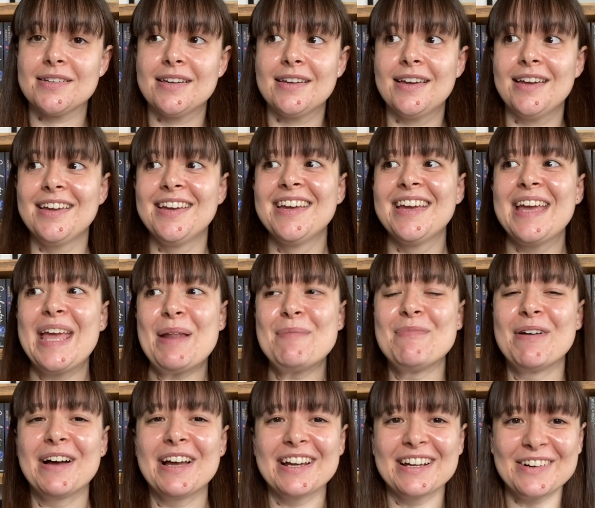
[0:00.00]
in
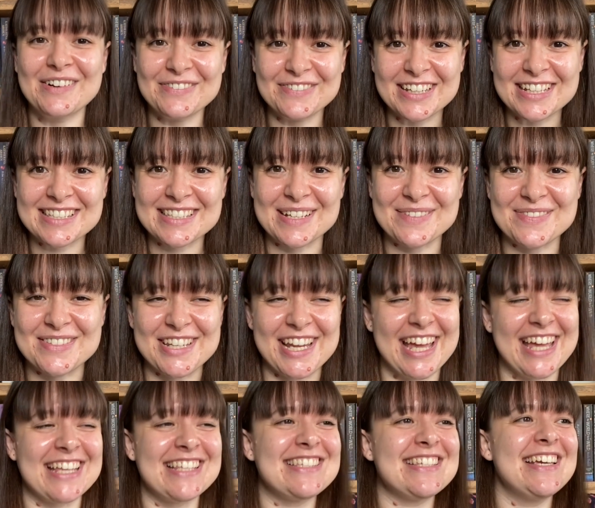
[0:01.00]
my office
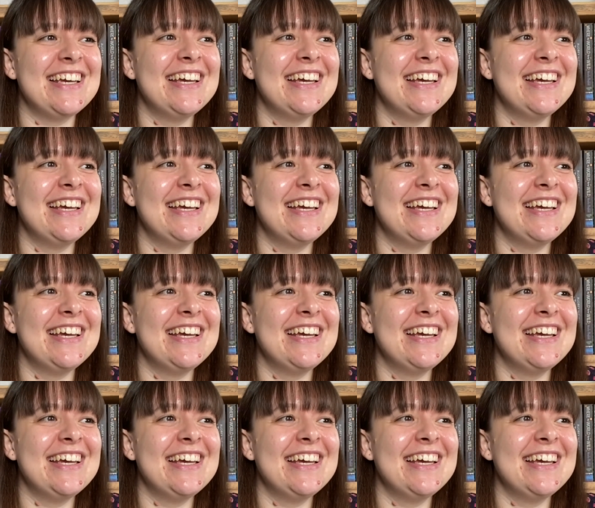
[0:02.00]
upstairs,